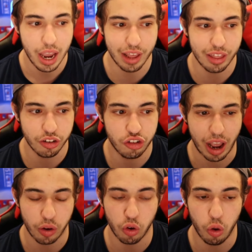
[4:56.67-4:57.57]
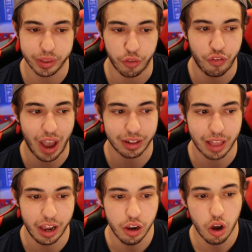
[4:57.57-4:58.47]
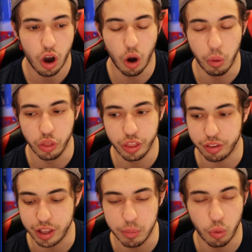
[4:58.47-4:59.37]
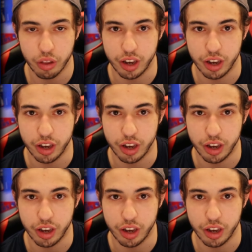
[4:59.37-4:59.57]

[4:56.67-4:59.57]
is in general with the fact that oh well this team wasn't